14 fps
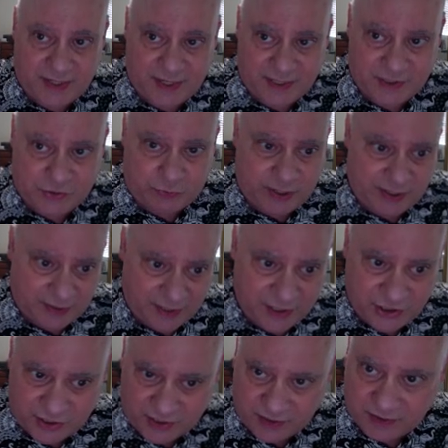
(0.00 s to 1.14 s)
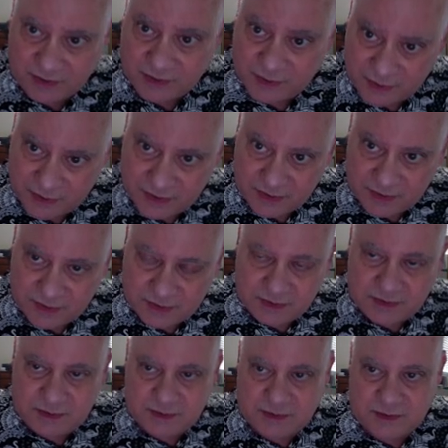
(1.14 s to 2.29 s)
as regulation
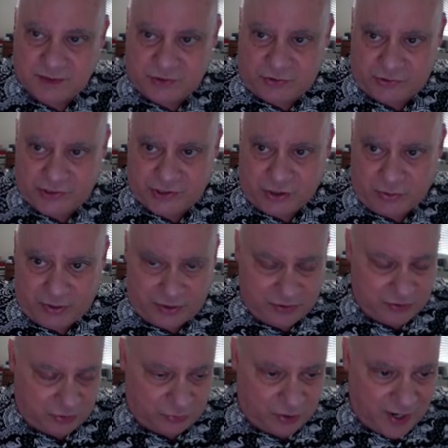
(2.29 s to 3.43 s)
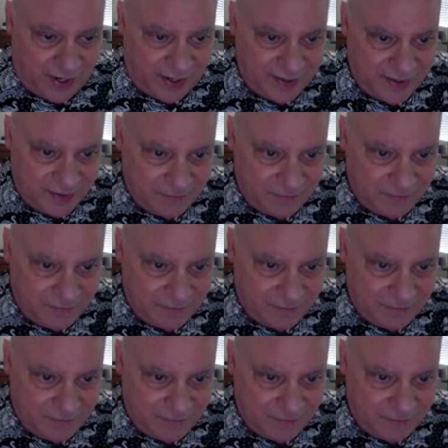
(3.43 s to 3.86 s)
starts going awry.